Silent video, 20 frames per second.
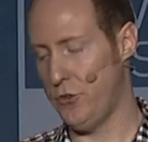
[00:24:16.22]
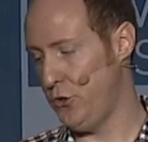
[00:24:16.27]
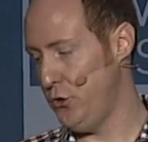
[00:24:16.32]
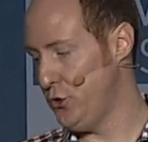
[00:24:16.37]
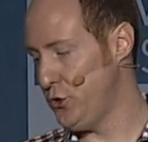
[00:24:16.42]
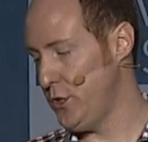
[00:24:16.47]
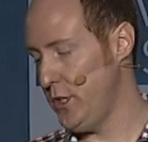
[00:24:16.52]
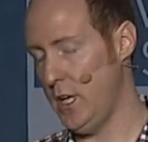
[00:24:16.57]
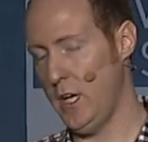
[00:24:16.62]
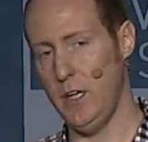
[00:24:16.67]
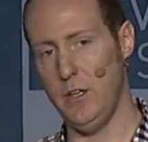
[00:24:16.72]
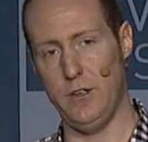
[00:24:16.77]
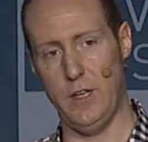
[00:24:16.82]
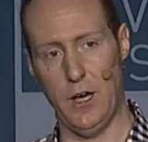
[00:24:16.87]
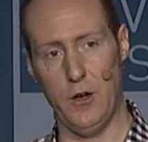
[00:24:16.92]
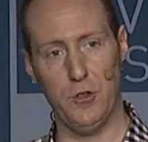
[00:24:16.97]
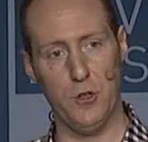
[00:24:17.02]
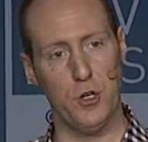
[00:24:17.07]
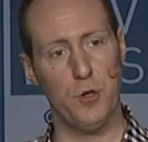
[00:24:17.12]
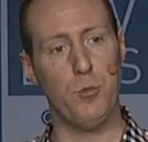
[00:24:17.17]
usually a
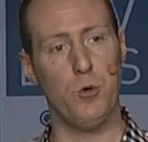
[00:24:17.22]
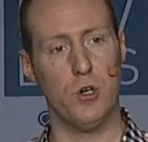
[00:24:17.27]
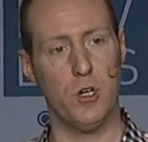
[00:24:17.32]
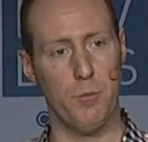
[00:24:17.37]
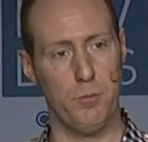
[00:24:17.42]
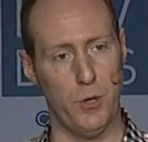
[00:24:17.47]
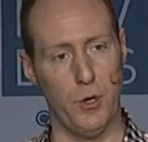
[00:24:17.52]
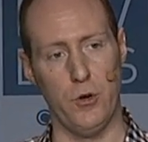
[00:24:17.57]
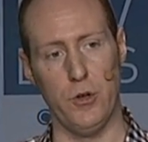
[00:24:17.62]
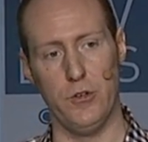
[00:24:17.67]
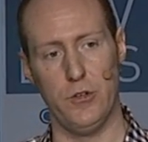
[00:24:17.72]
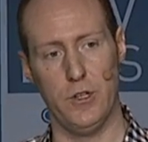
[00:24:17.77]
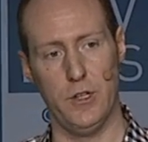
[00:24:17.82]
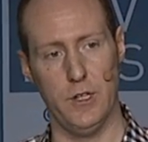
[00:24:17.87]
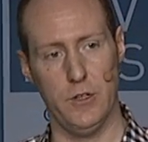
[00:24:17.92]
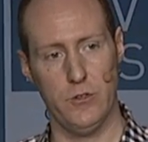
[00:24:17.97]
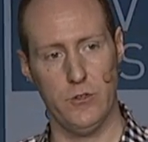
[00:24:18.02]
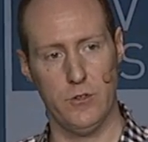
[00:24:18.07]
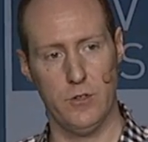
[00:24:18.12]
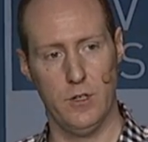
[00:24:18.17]
downloadable component to
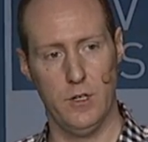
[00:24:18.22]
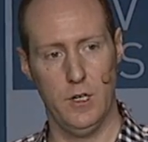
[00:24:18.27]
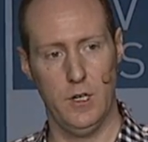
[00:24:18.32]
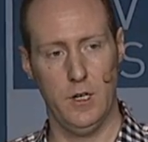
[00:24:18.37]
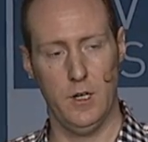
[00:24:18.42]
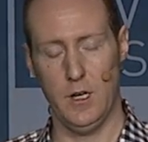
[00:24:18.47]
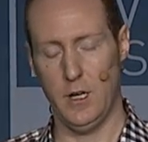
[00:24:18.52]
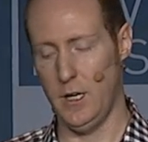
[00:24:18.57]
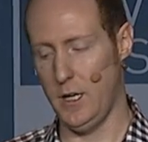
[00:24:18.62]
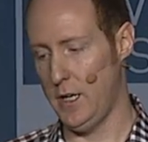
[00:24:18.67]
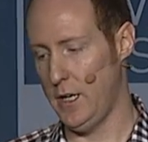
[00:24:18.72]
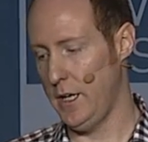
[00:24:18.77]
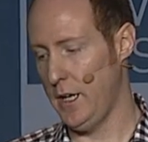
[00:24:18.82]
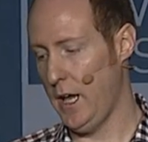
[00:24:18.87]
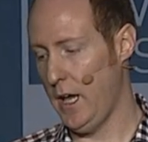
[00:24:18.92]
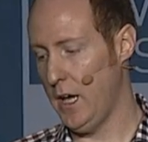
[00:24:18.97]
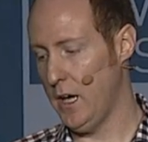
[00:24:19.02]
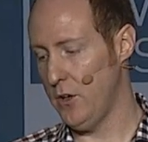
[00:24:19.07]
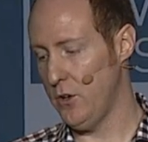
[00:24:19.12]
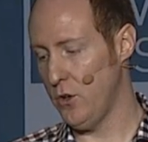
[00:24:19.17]
this,
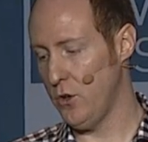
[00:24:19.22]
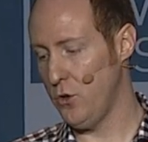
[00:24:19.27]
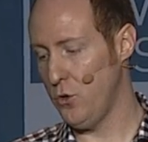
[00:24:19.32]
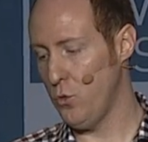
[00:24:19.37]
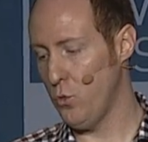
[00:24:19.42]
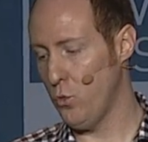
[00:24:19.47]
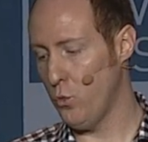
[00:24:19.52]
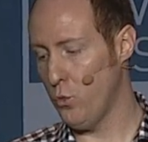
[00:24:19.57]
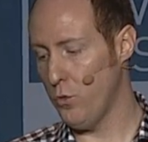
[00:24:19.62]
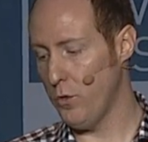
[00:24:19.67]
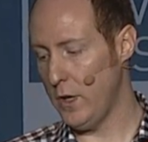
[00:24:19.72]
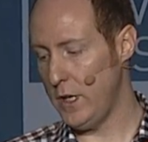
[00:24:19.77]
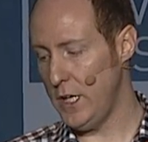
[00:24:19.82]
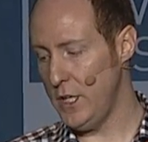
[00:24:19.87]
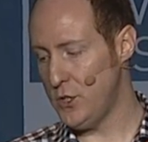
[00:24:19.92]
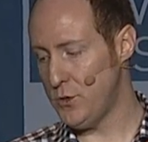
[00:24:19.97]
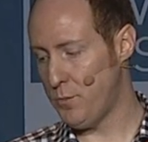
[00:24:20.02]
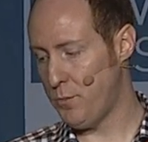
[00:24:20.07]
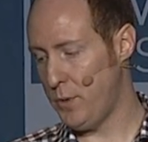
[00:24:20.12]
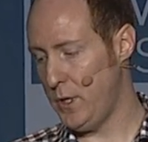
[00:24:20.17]
and
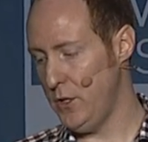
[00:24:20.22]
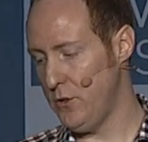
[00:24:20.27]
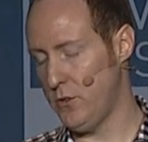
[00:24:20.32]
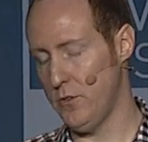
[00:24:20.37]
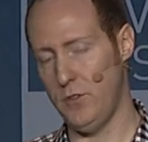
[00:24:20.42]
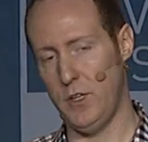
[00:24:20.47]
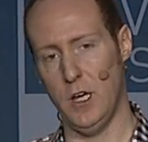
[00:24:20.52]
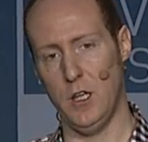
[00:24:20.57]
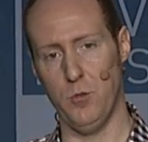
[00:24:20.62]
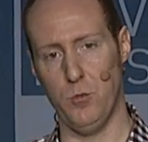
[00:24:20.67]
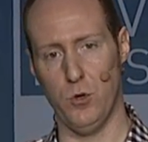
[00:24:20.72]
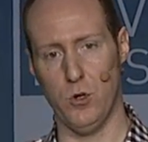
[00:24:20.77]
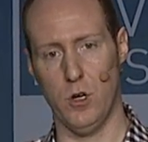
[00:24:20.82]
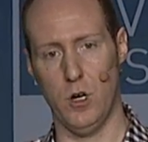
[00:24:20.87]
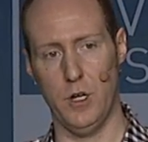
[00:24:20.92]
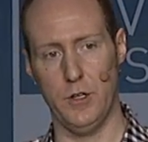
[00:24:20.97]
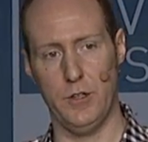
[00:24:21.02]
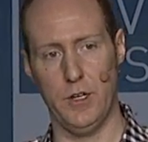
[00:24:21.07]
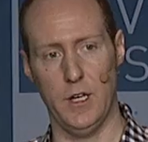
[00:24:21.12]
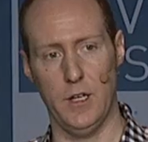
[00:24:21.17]
each piece of downloadable
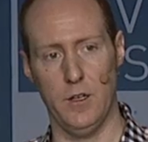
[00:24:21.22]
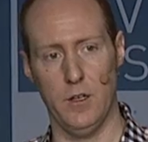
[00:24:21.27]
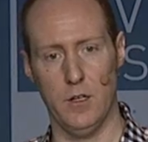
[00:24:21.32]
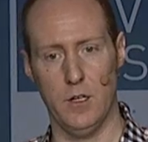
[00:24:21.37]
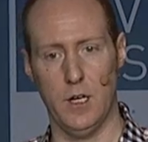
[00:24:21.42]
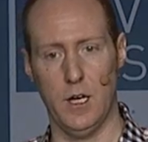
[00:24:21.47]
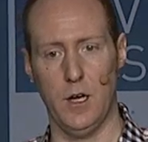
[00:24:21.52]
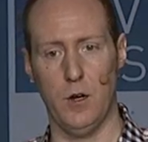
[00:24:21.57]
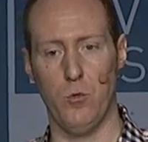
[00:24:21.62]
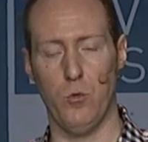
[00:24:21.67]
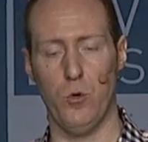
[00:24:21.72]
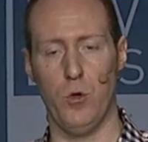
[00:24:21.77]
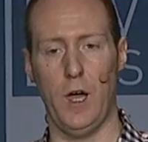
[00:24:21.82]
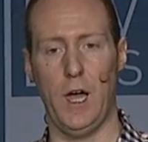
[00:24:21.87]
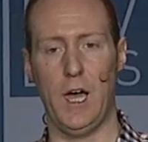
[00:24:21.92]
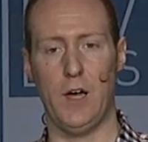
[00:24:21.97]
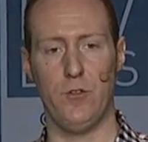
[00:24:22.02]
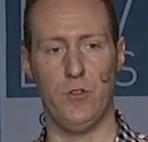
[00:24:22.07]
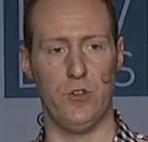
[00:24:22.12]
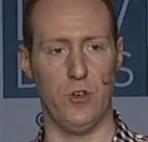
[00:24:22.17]
content will
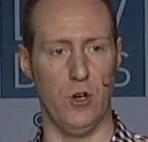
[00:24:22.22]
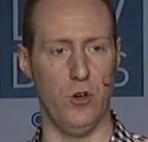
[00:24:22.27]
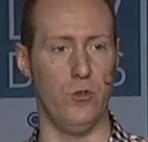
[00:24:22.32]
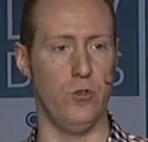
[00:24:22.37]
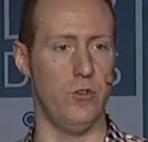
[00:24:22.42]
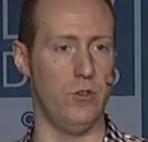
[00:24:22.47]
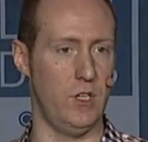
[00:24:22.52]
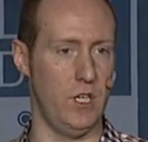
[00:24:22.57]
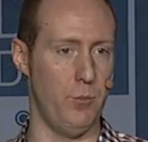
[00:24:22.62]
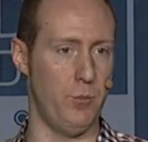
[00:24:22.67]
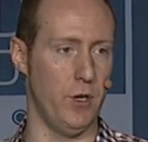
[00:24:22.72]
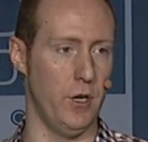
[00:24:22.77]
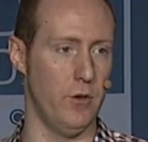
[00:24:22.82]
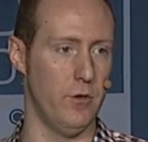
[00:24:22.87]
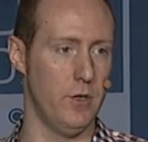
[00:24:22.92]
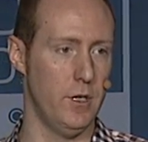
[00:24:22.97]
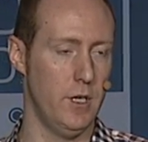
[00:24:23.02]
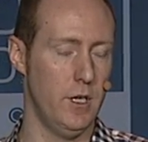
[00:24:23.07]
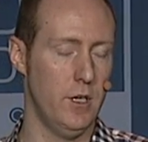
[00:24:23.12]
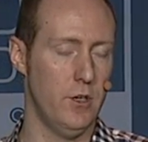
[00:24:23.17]
have its own depot.
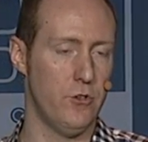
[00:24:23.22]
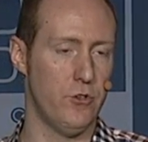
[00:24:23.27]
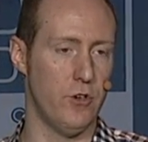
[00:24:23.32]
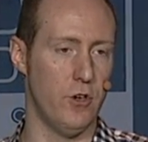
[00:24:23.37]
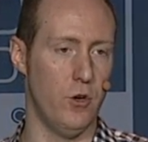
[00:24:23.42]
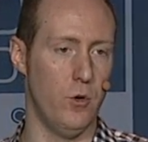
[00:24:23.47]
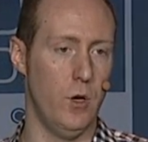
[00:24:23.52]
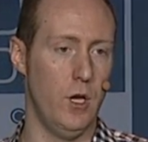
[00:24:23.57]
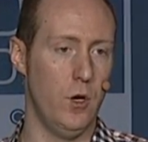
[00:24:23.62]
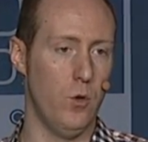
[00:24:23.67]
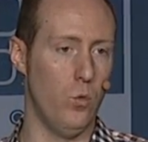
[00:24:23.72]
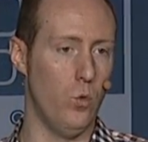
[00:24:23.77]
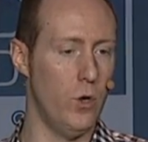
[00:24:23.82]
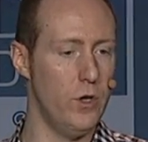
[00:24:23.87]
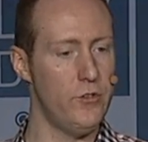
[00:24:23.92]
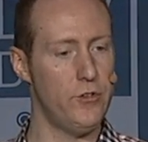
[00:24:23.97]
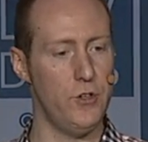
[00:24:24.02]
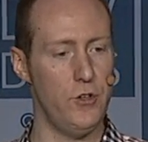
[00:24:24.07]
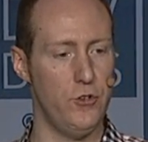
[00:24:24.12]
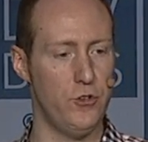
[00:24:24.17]
So
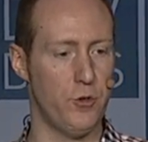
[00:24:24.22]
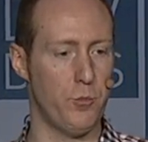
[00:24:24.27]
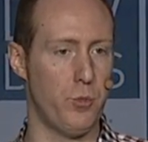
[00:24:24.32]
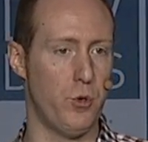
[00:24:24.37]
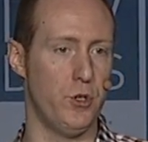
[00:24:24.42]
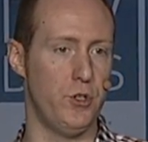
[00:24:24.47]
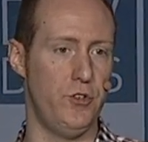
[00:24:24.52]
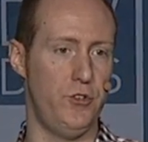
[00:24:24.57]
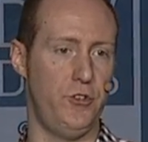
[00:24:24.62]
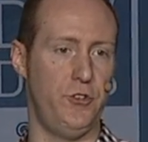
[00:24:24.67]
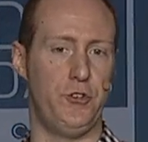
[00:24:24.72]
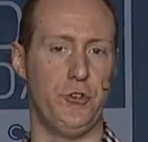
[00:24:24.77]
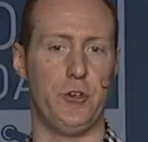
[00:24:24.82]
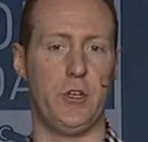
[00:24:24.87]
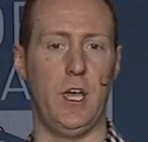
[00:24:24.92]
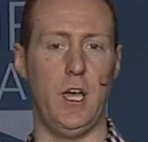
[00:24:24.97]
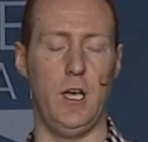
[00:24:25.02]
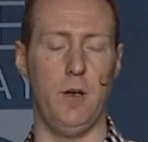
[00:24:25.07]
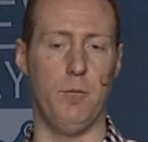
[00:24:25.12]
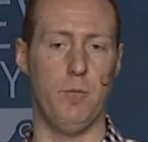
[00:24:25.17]
once a user purchases your
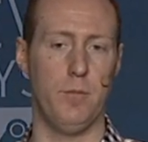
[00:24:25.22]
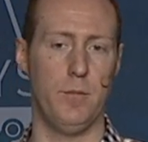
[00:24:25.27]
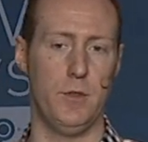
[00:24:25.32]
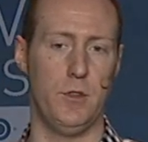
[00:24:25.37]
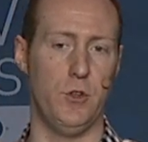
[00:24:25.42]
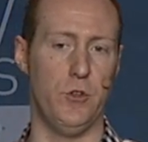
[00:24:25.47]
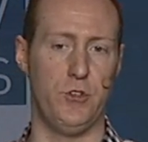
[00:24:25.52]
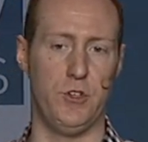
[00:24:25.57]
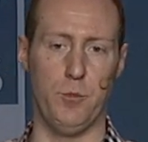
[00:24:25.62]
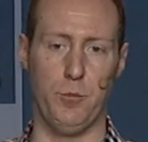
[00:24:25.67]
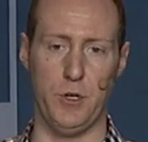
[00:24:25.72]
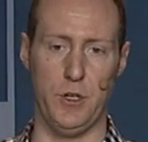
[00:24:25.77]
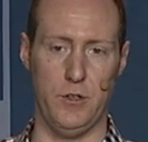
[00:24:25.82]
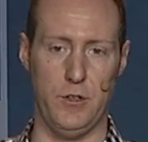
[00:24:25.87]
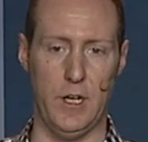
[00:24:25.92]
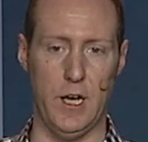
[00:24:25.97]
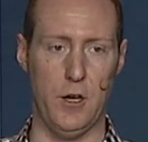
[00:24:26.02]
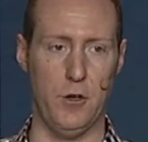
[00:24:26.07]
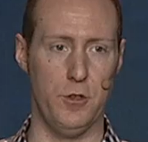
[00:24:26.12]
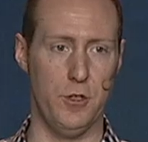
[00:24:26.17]
game, they'll simply
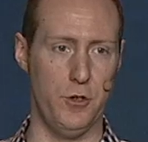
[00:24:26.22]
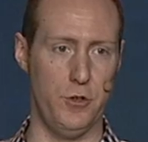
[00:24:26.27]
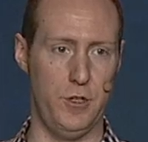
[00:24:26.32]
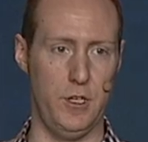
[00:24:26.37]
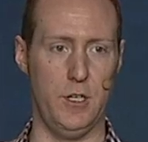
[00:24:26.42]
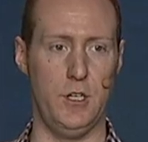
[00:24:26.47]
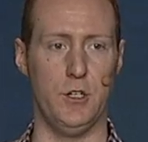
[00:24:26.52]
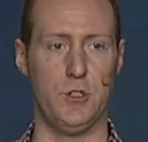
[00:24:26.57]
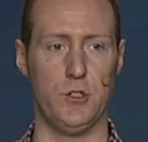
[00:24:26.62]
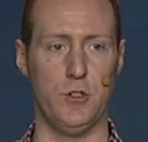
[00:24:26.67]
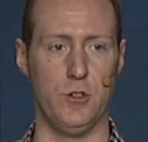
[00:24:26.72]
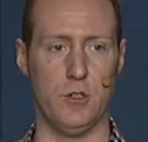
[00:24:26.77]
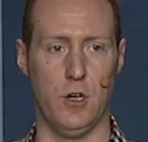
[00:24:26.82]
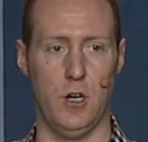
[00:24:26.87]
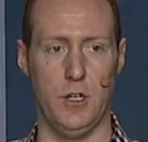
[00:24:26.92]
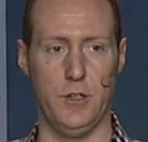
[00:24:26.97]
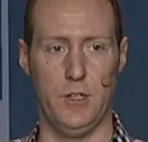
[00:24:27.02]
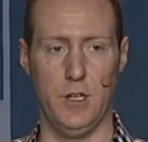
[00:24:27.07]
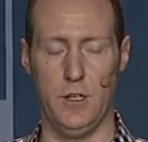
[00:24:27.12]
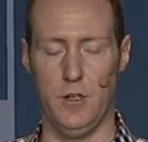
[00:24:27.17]
download the additional
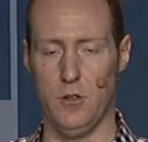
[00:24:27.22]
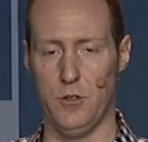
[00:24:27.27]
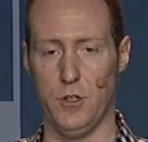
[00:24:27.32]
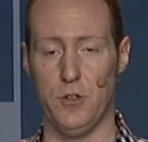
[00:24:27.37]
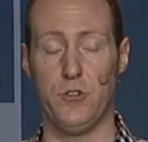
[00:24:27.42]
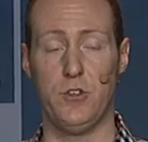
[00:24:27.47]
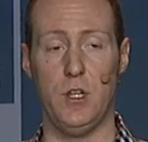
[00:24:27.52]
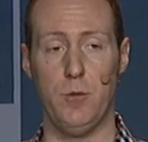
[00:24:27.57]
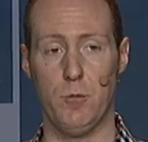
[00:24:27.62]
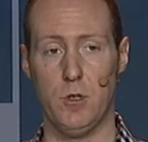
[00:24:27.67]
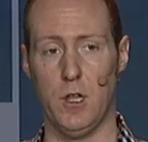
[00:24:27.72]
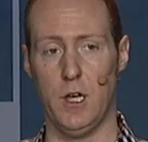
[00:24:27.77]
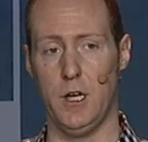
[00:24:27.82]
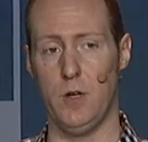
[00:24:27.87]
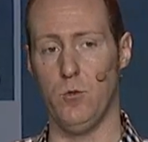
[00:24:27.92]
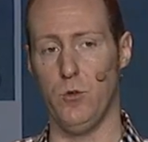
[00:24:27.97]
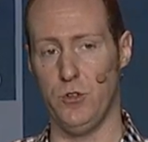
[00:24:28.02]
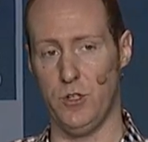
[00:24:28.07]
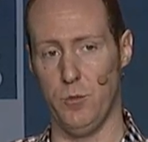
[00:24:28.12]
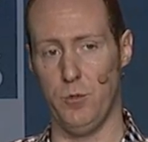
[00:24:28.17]
content, or the Steam
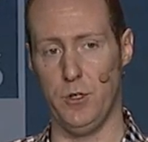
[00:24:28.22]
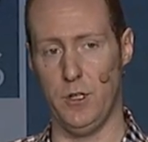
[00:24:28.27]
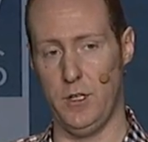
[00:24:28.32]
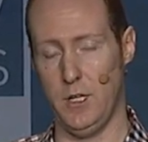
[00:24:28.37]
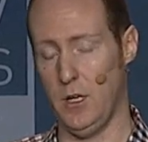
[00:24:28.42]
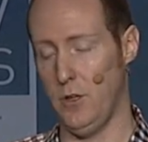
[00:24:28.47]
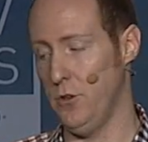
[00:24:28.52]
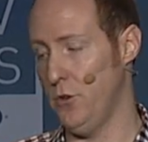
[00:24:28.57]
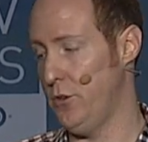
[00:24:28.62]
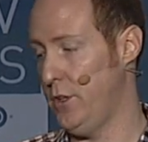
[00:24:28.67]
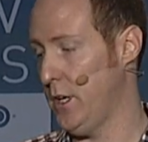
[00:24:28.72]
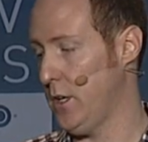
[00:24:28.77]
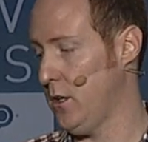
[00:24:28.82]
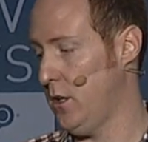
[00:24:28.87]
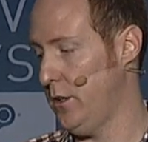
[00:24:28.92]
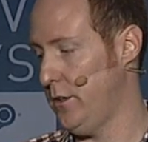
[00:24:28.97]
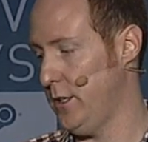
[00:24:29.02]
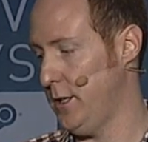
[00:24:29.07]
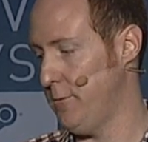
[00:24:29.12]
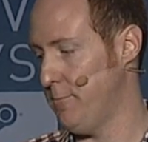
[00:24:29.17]
client will simply download that
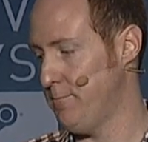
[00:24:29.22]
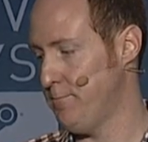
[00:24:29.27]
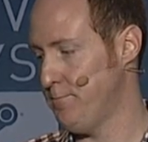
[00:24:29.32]
content.